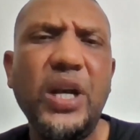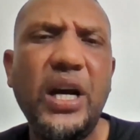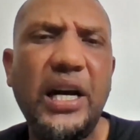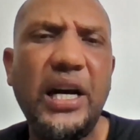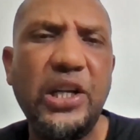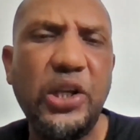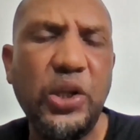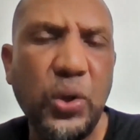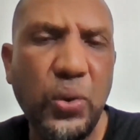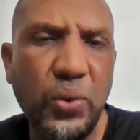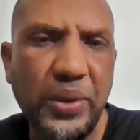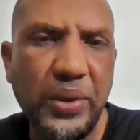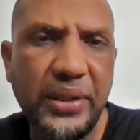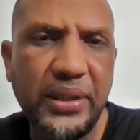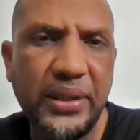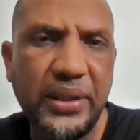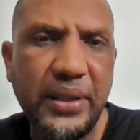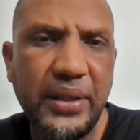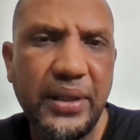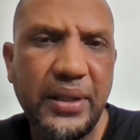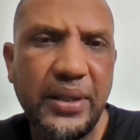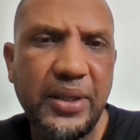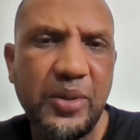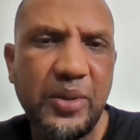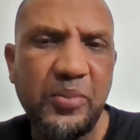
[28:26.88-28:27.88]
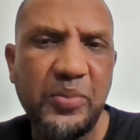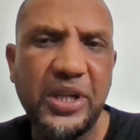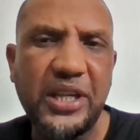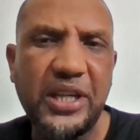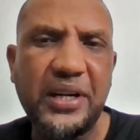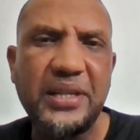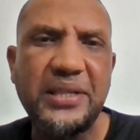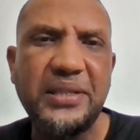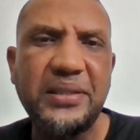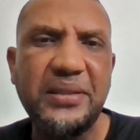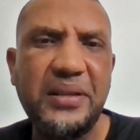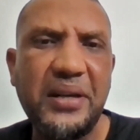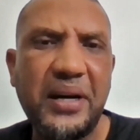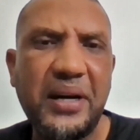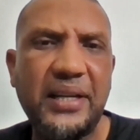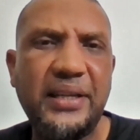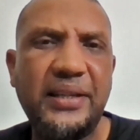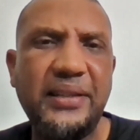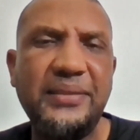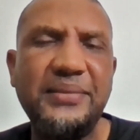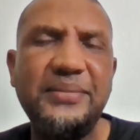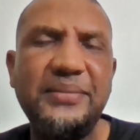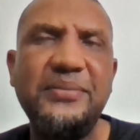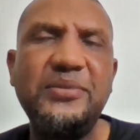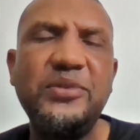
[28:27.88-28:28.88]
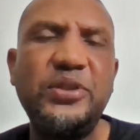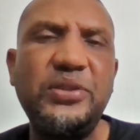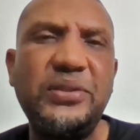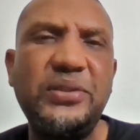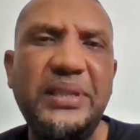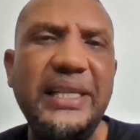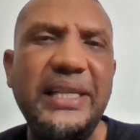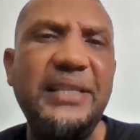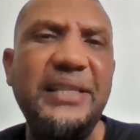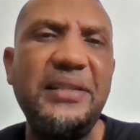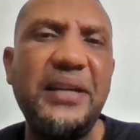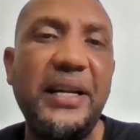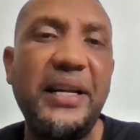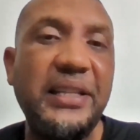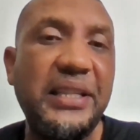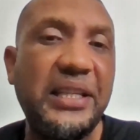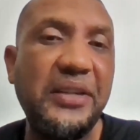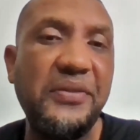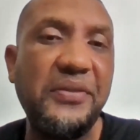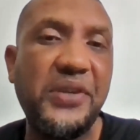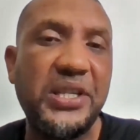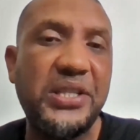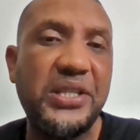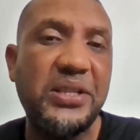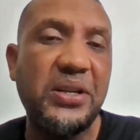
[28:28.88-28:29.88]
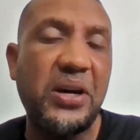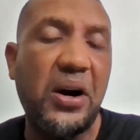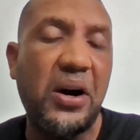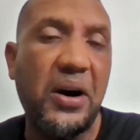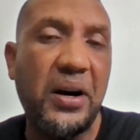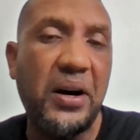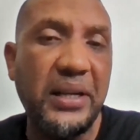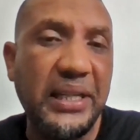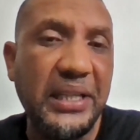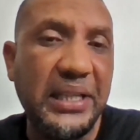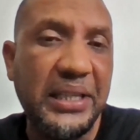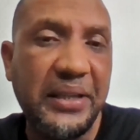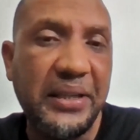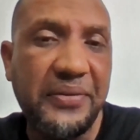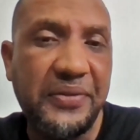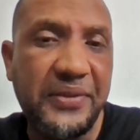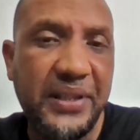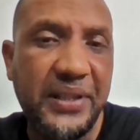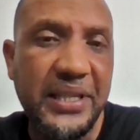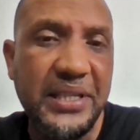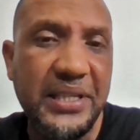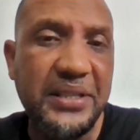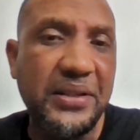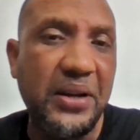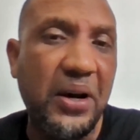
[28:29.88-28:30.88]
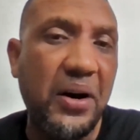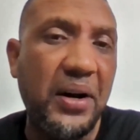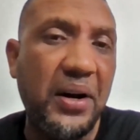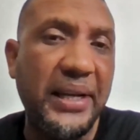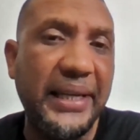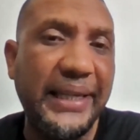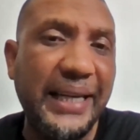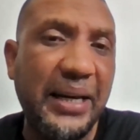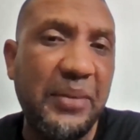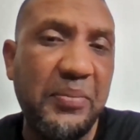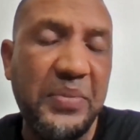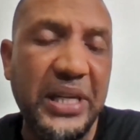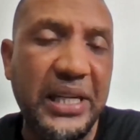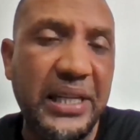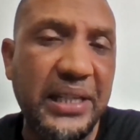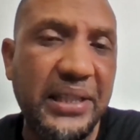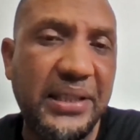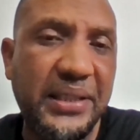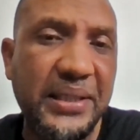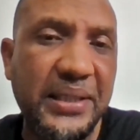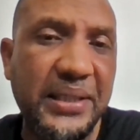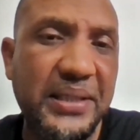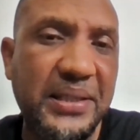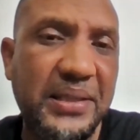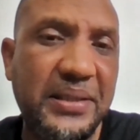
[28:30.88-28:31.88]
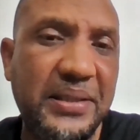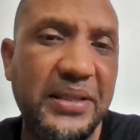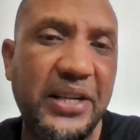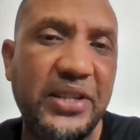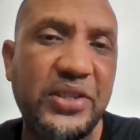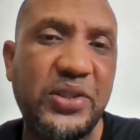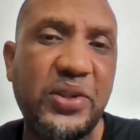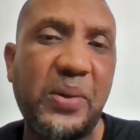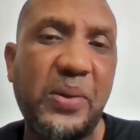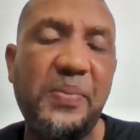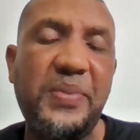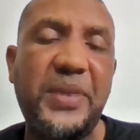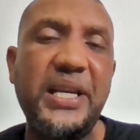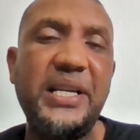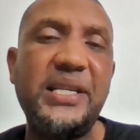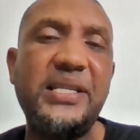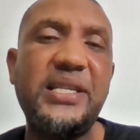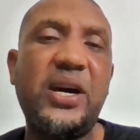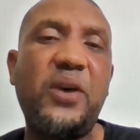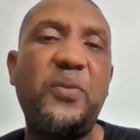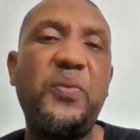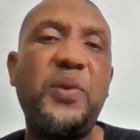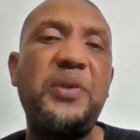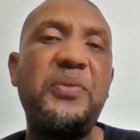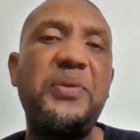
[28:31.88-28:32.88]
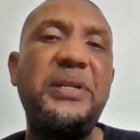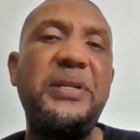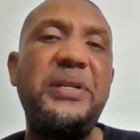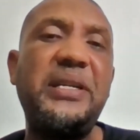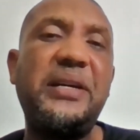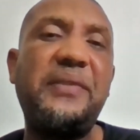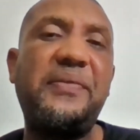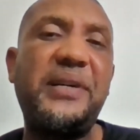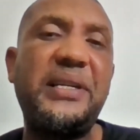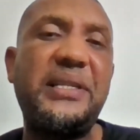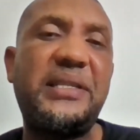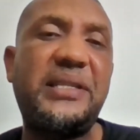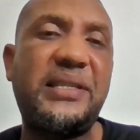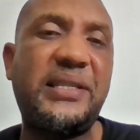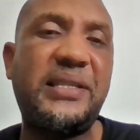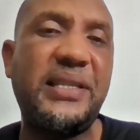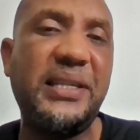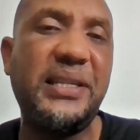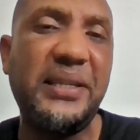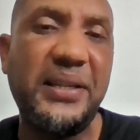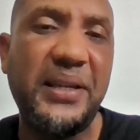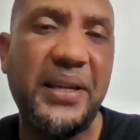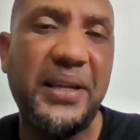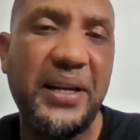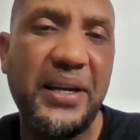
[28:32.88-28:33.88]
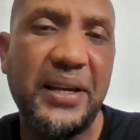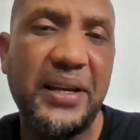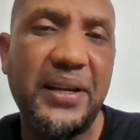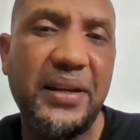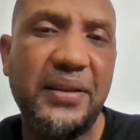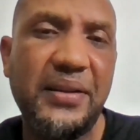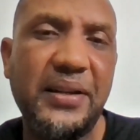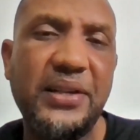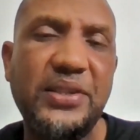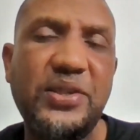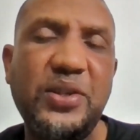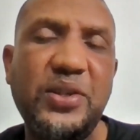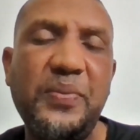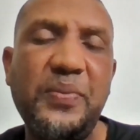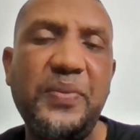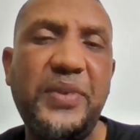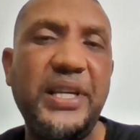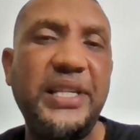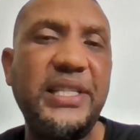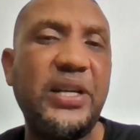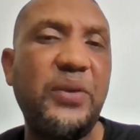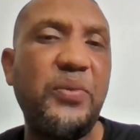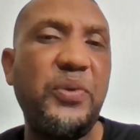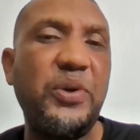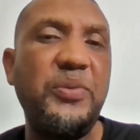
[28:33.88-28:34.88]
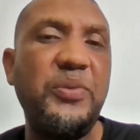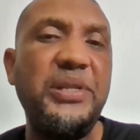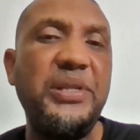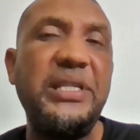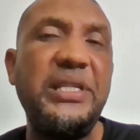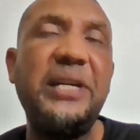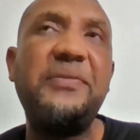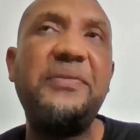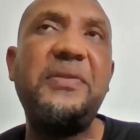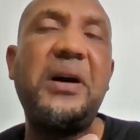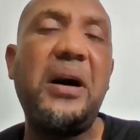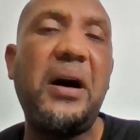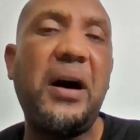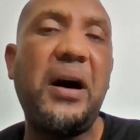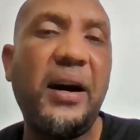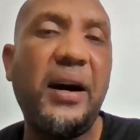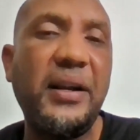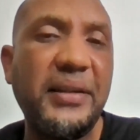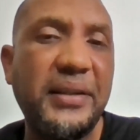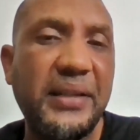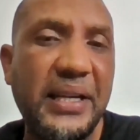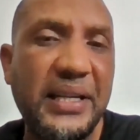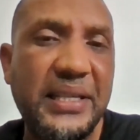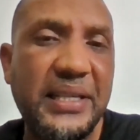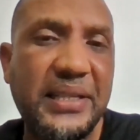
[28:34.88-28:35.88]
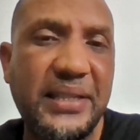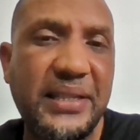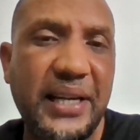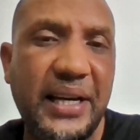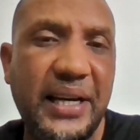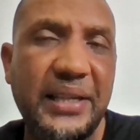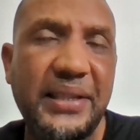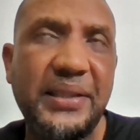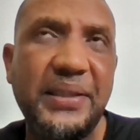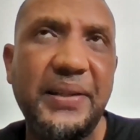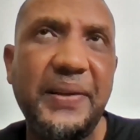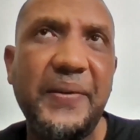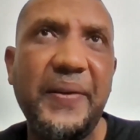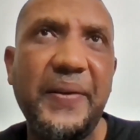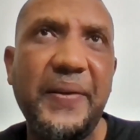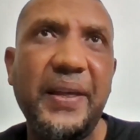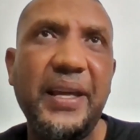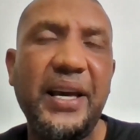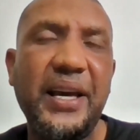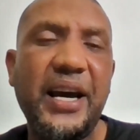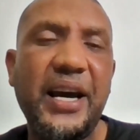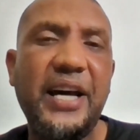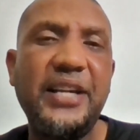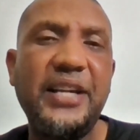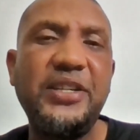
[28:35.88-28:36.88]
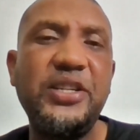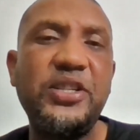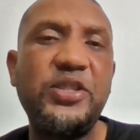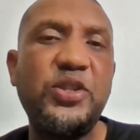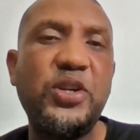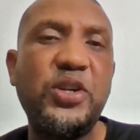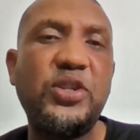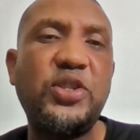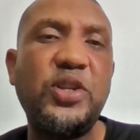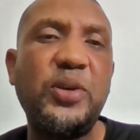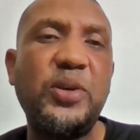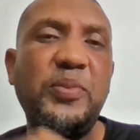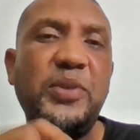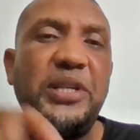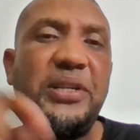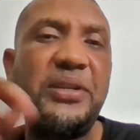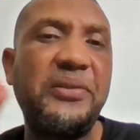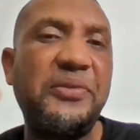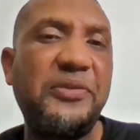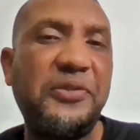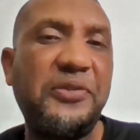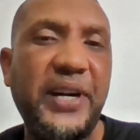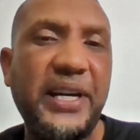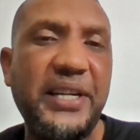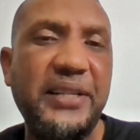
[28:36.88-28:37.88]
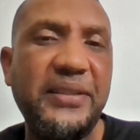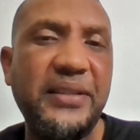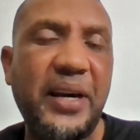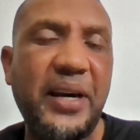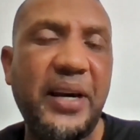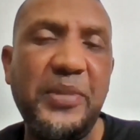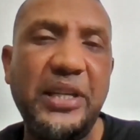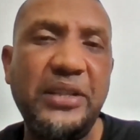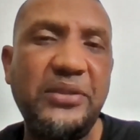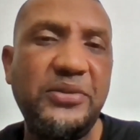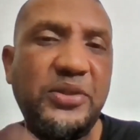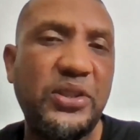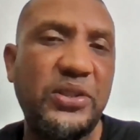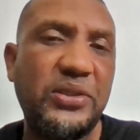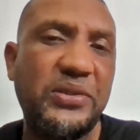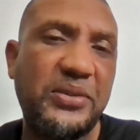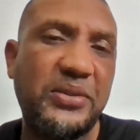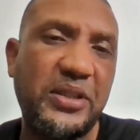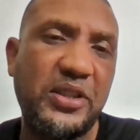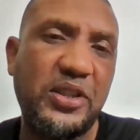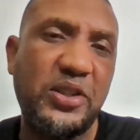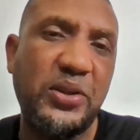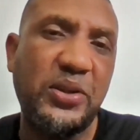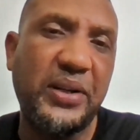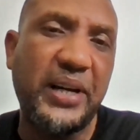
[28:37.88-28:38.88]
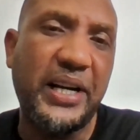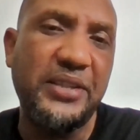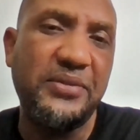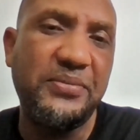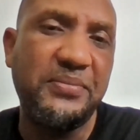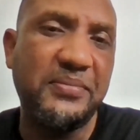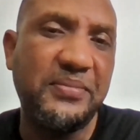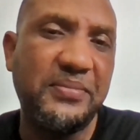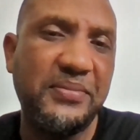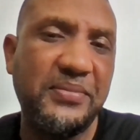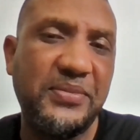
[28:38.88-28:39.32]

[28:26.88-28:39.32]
alone, because God did not give us all the giftings, all the abilities. There are some things that we will never see. There are some things that we will never understand. And there are just some little fine, I mean, just look at